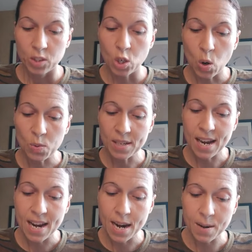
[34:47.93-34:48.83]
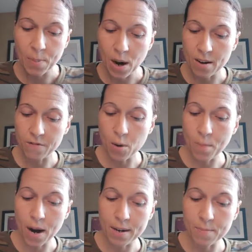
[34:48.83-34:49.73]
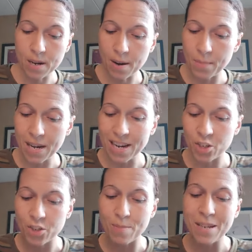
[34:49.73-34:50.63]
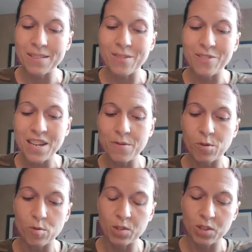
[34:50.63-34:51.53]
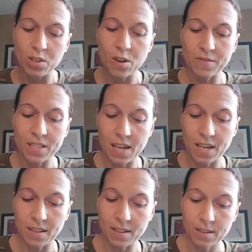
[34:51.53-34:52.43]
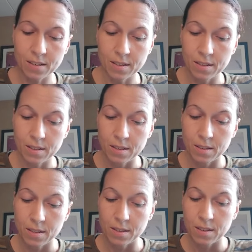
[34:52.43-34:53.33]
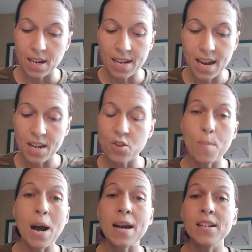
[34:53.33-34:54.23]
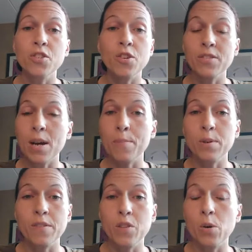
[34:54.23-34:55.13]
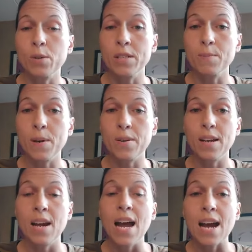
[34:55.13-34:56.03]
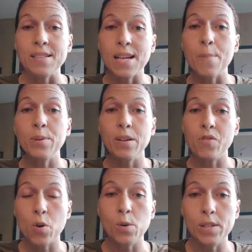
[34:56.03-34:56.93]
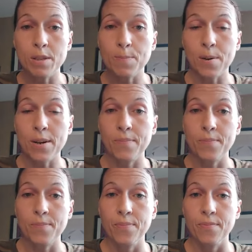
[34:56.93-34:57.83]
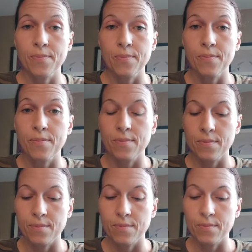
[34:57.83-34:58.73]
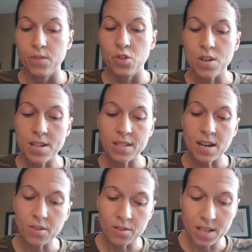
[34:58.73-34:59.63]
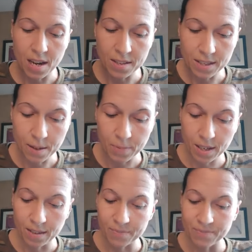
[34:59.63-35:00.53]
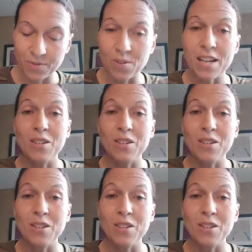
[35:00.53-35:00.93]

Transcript: Don't let any part of your body become an instrument of evil to serve sin. Again, your body is your temple of the Holy Spirit, a temple of the Holy Spirit. So you need to understand something, right?